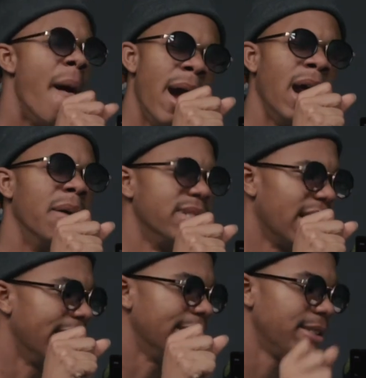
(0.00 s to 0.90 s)
Yeah, I'm
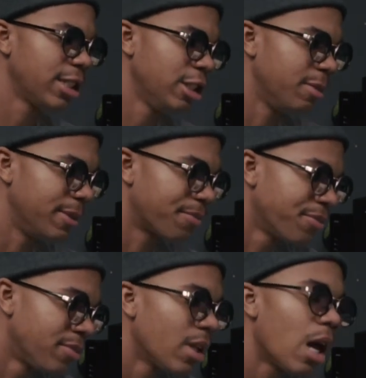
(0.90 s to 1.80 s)
tired. Excuse me.
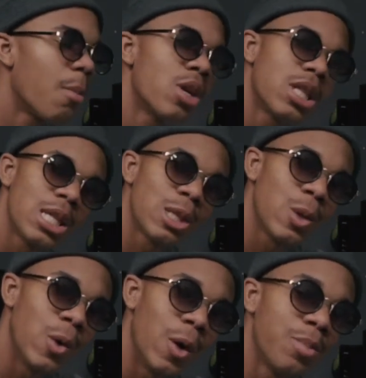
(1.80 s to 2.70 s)
I'm going to say
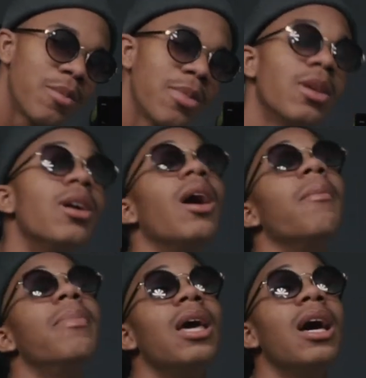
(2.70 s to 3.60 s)
school,
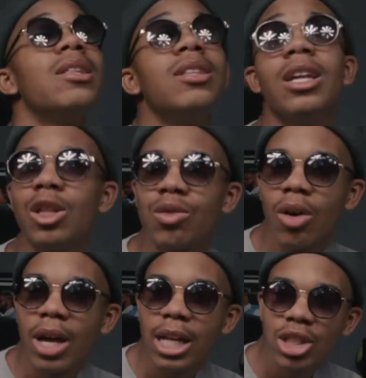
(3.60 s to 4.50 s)
because nothing's
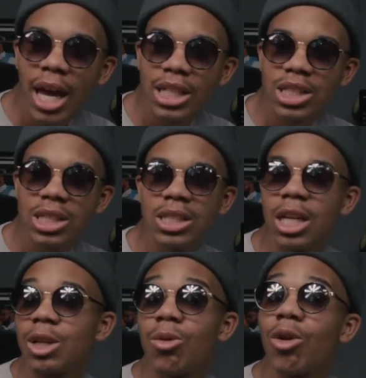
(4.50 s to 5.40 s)
wrong with education and
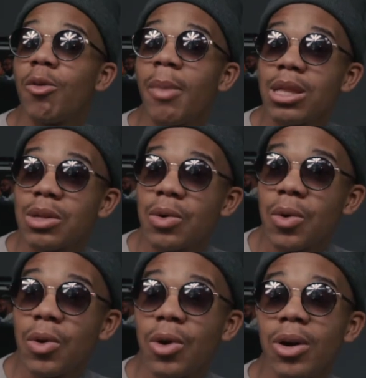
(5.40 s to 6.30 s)
nothing wrong with my
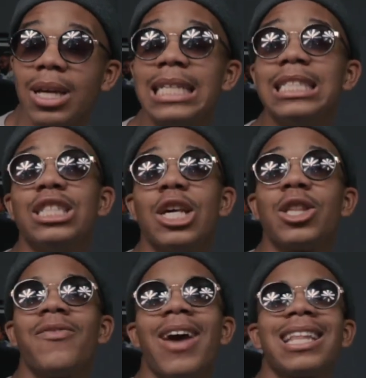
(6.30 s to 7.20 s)
school. It's just
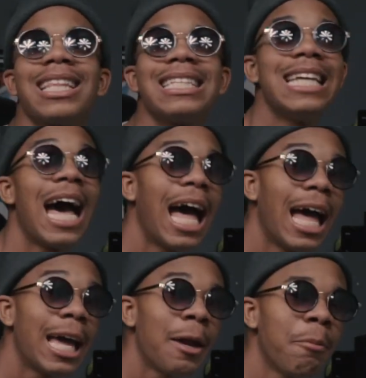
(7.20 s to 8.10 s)
the fact of
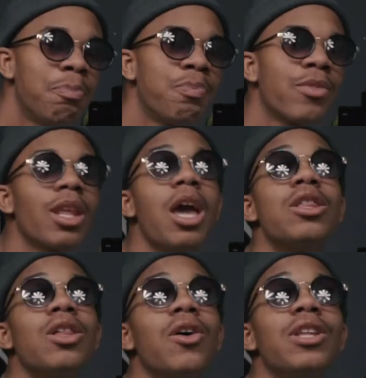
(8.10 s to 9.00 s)
time.
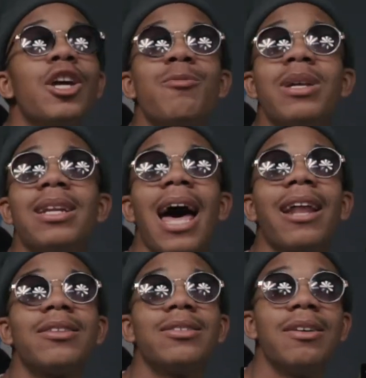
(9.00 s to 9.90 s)
And so there's been
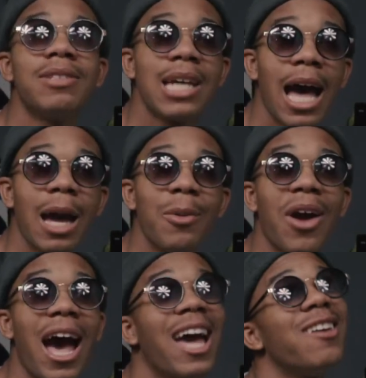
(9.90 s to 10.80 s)
lots of time
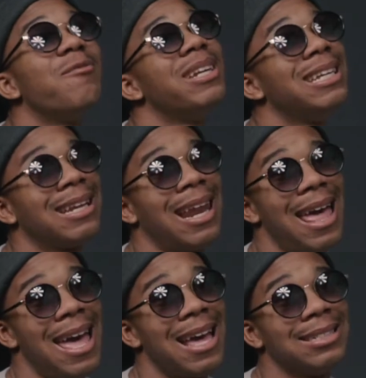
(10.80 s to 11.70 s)
where I've been in
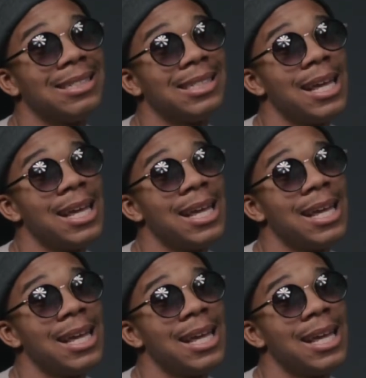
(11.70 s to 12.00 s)
class